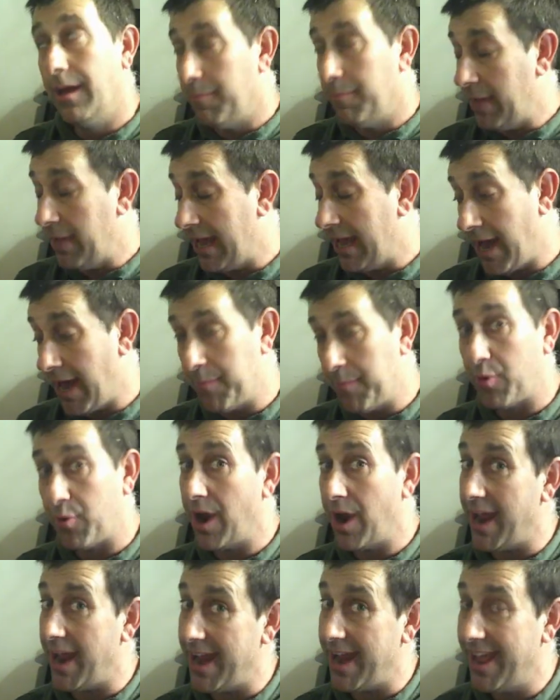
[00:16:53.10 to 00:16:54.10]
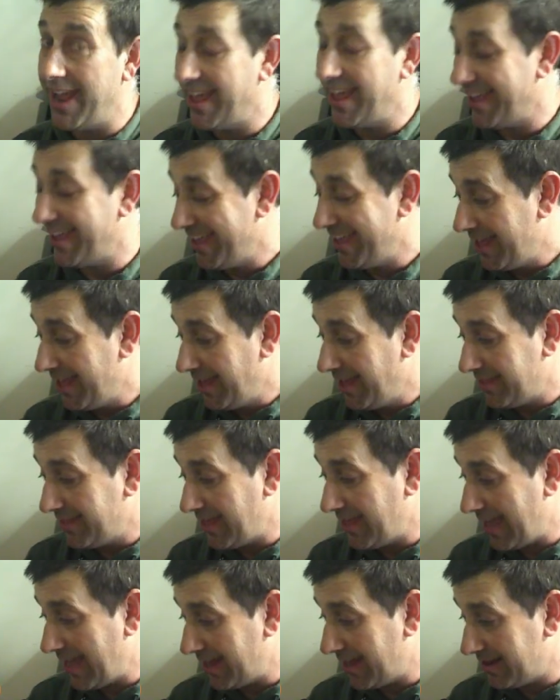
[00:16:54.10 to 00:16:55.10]
man, I pray
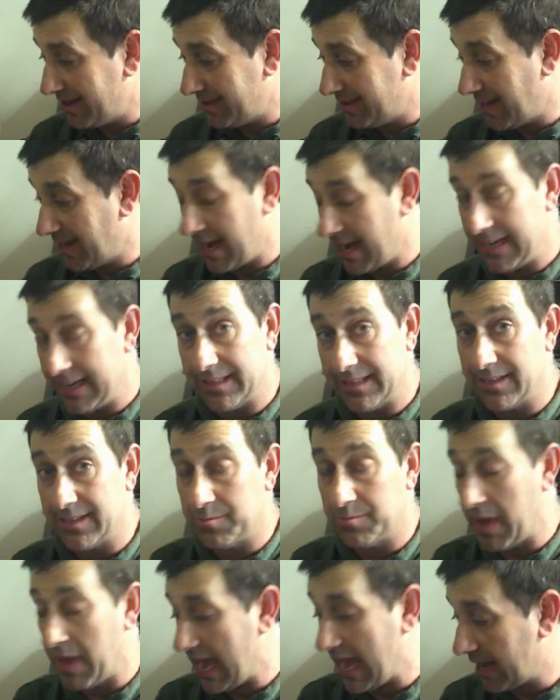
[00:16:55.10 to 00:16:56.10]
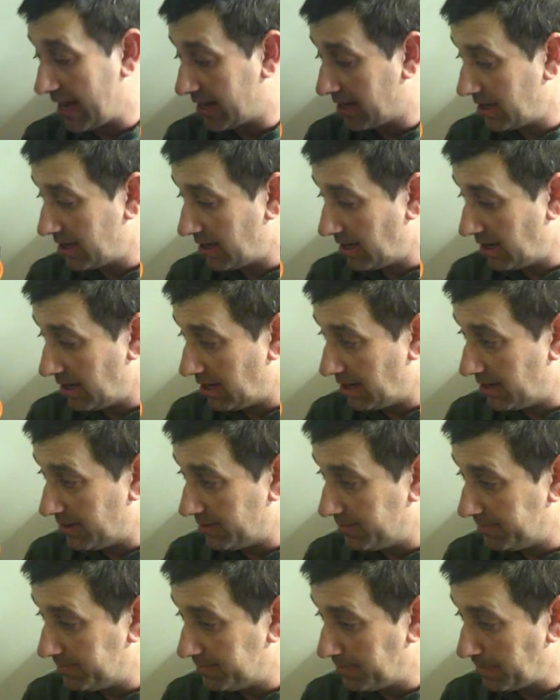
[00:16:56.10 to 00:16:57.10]
that I get this back.
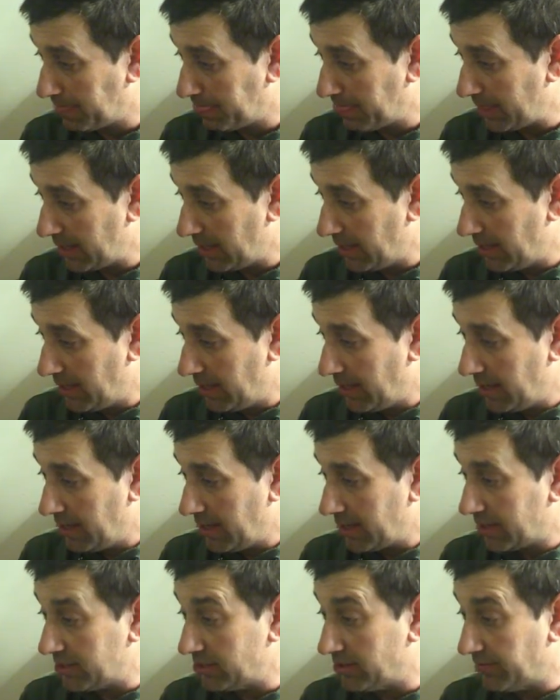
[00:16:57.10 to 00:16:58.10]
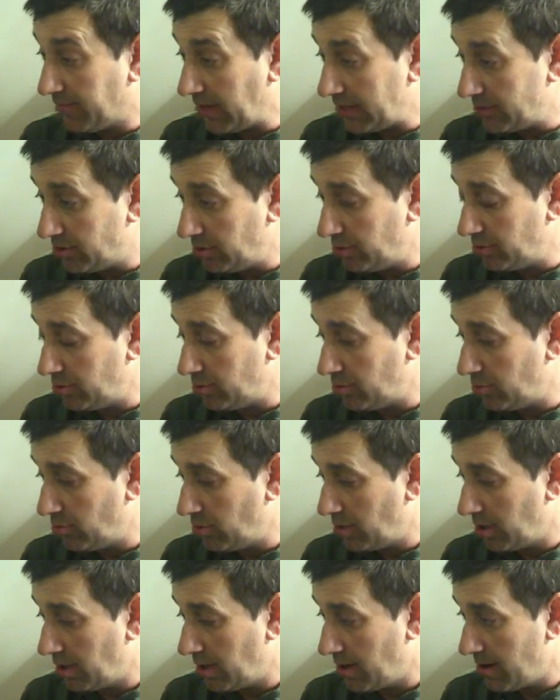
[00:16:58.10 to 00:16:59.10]
Because if I
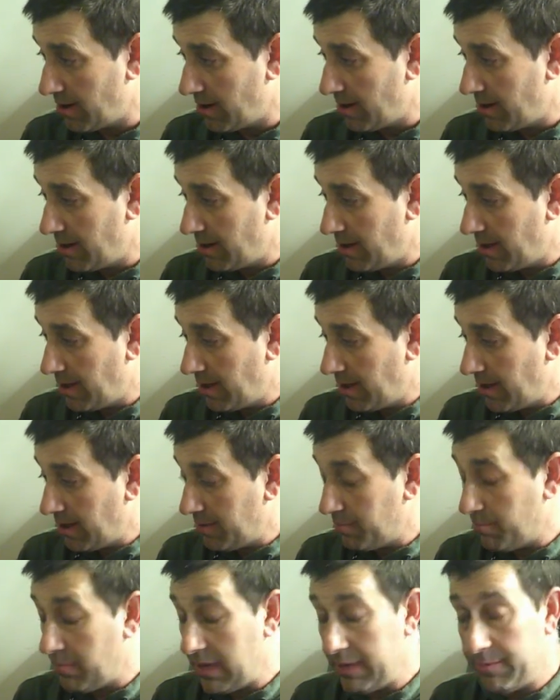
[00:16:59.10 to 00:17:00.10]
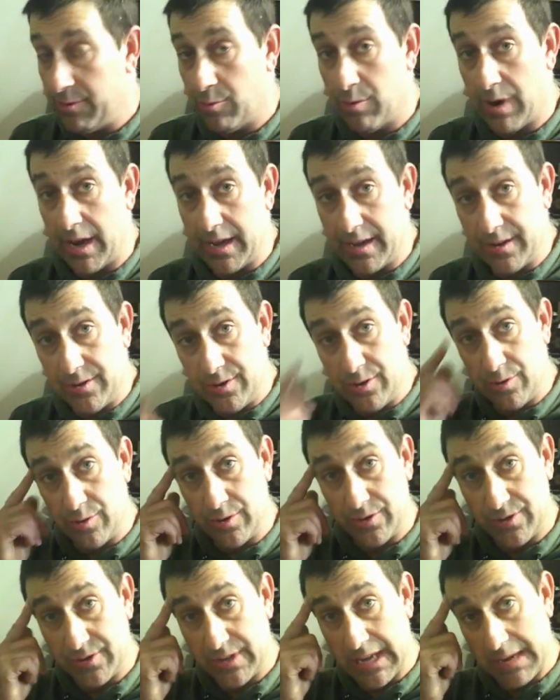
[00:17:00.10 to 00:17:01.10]
do, maybe what I can do
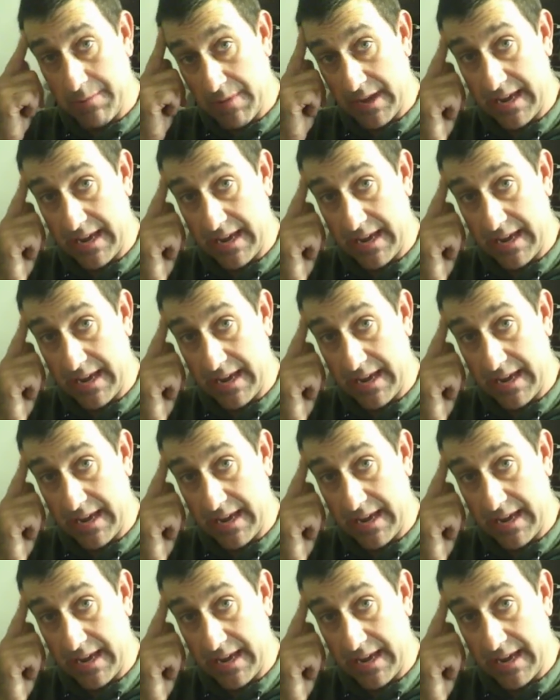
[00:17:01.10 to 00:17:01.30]
is take my